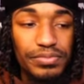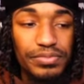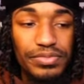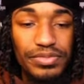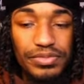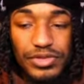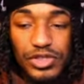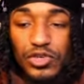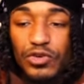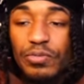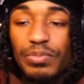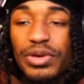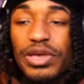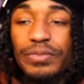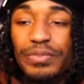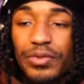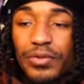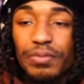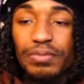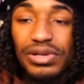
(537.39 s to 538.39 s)
two
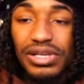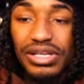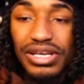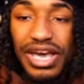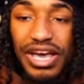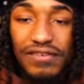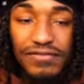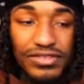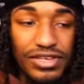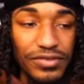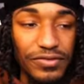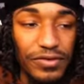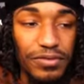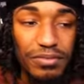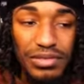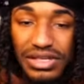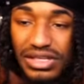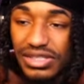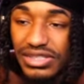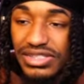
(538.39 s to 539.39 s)
people have
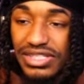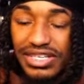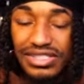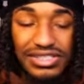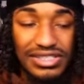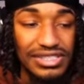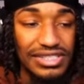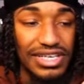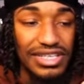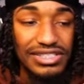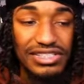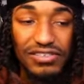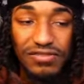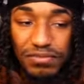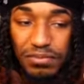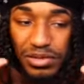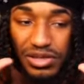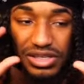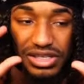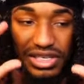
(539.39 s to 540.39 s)
different sets of
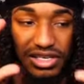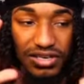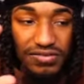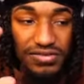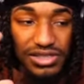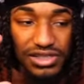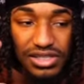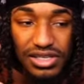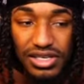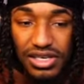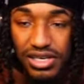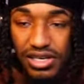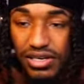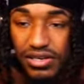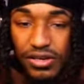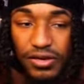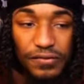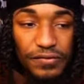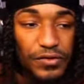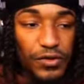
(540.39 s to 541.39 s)
beliefs,
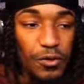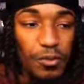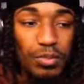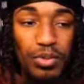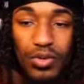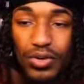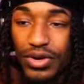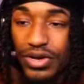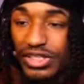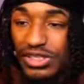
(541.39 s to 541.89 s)
viewpoints,